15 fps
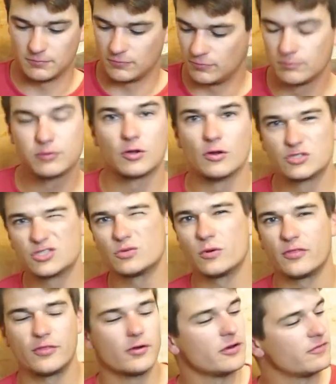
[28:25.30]
closer to a
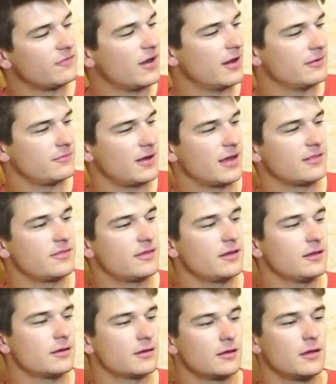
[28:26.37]
35, I
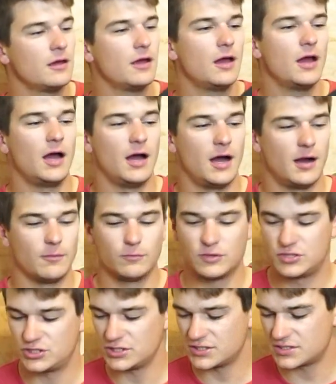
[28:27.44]
think, with
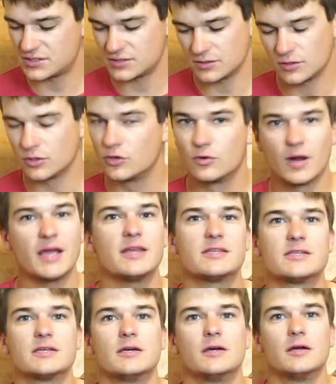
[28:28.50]
just
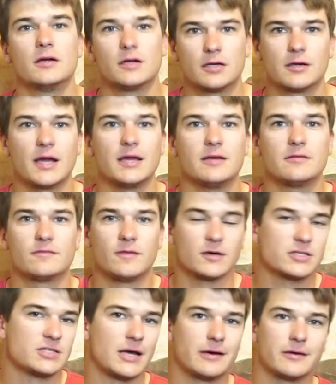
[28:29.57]
great
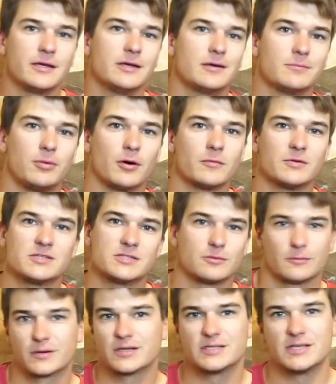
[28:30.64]
functionality, compartments, and
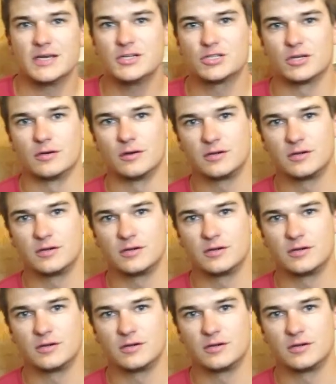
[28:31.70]
organization.